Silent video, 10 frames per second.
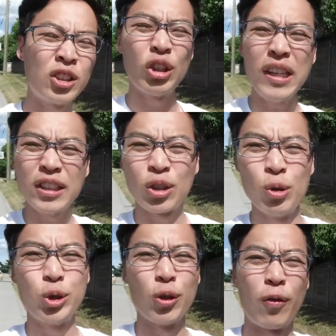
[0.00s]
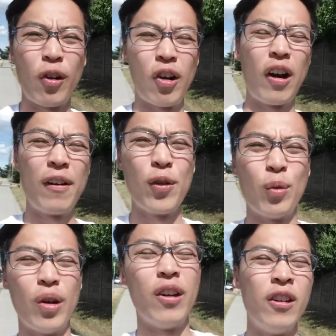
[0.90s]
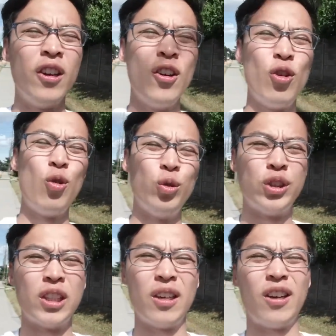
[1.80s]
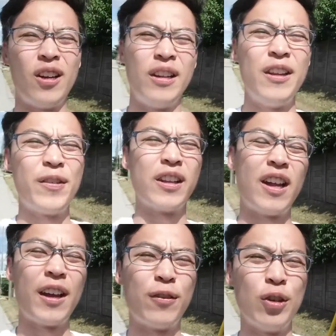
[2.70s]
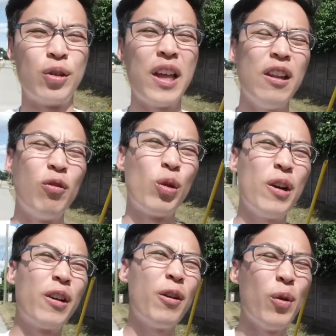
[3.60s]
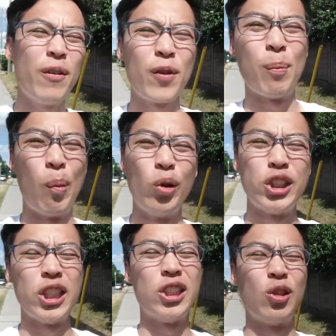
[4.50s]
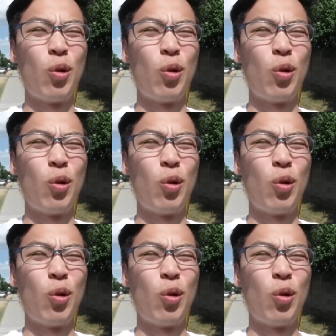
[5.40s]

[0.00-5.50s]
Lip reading: So I think it's crucial for everyone who's living life to get rid of your bullshit